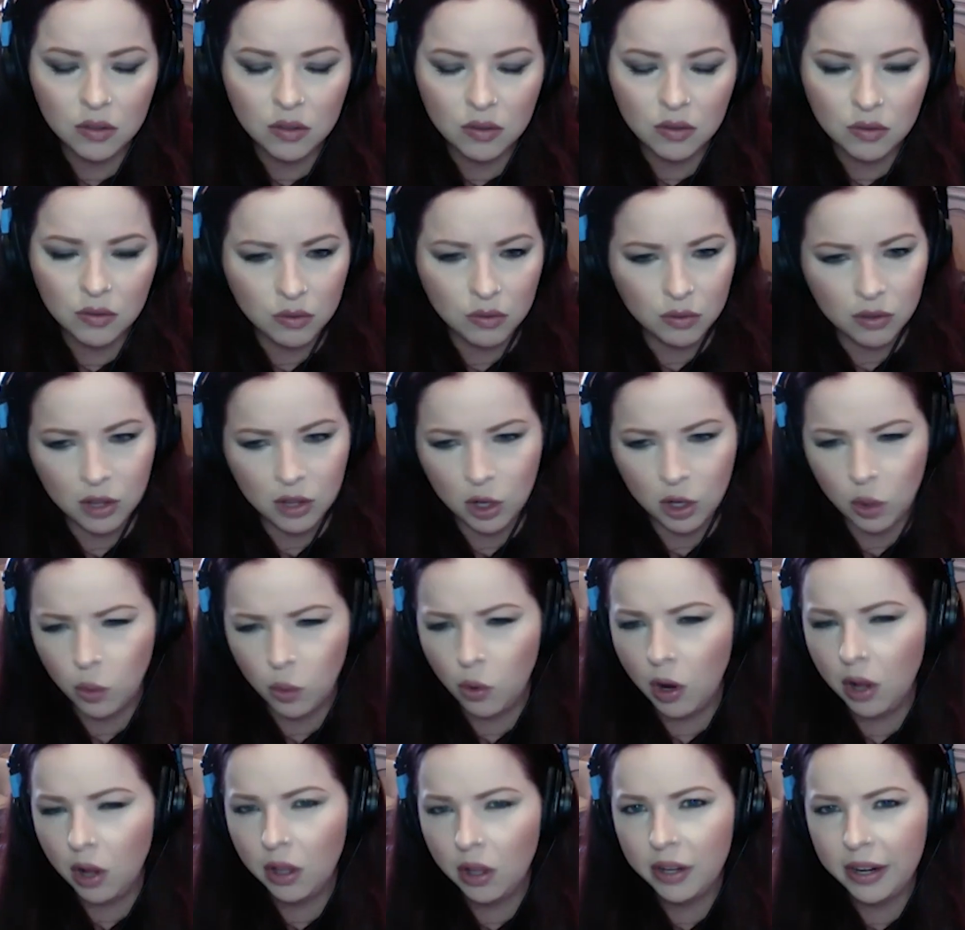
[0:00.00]
the
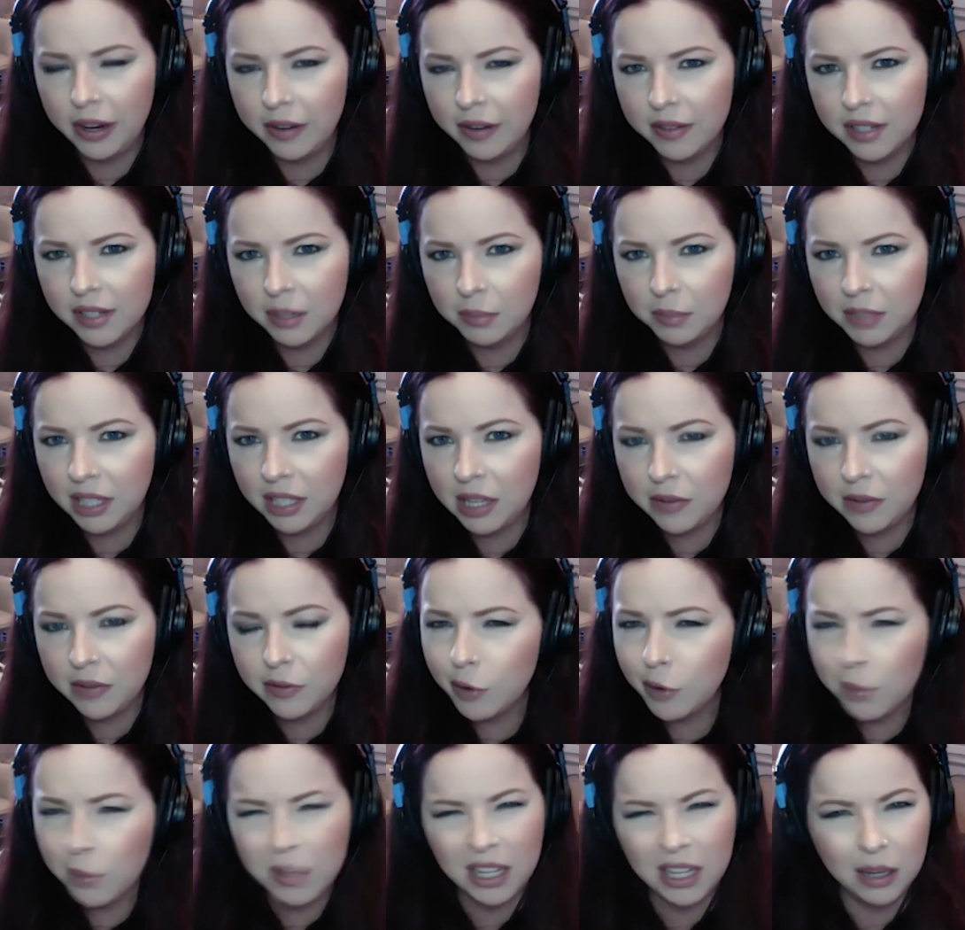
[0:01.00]
quality of something, even
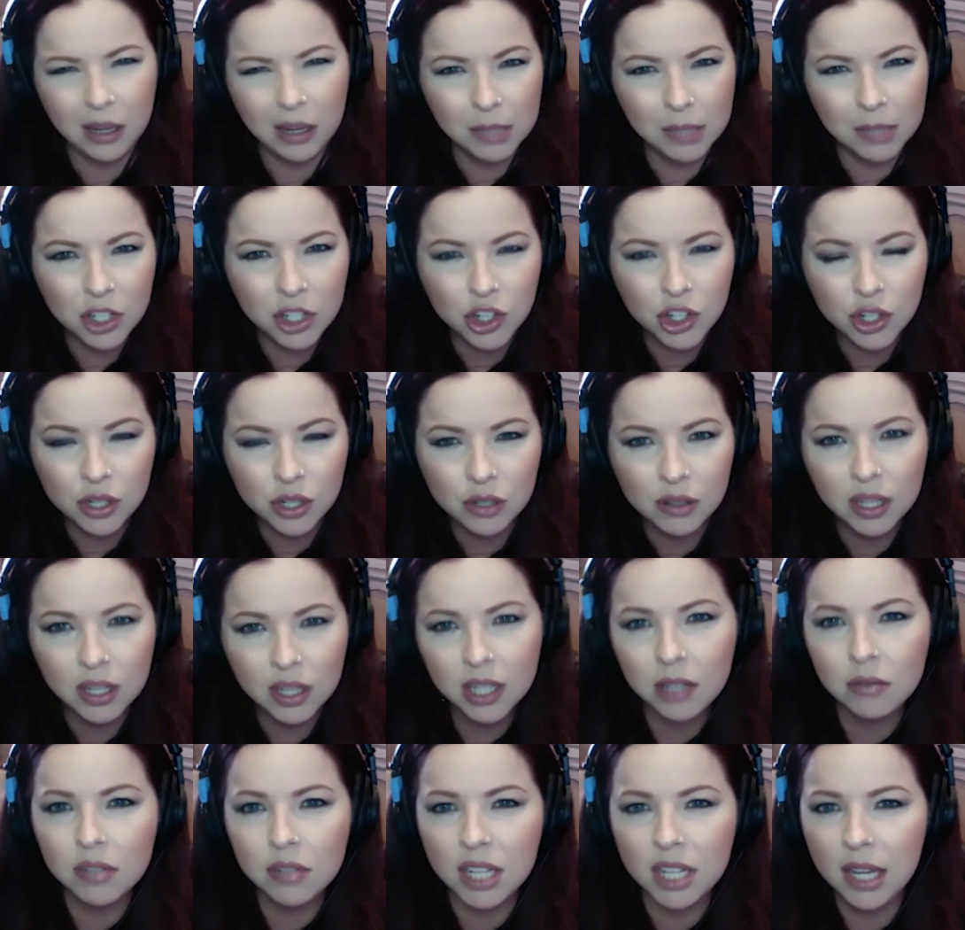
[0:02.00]
from the image
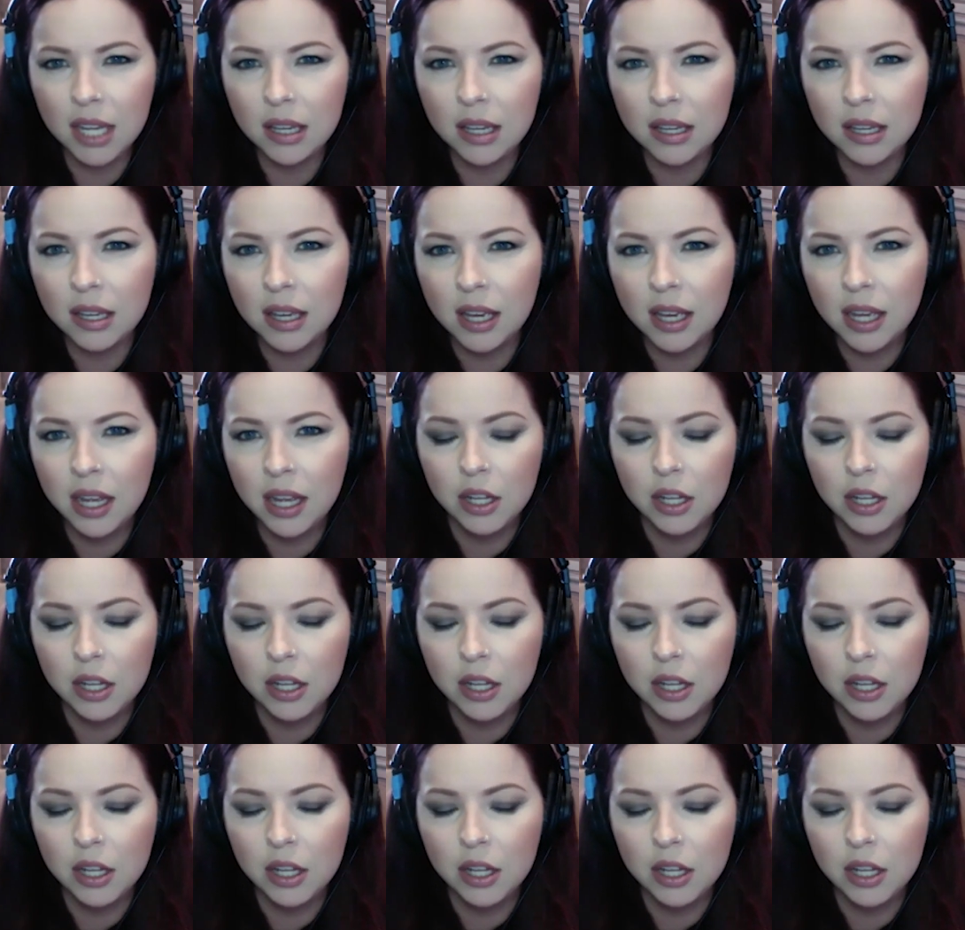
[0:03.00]
that you take.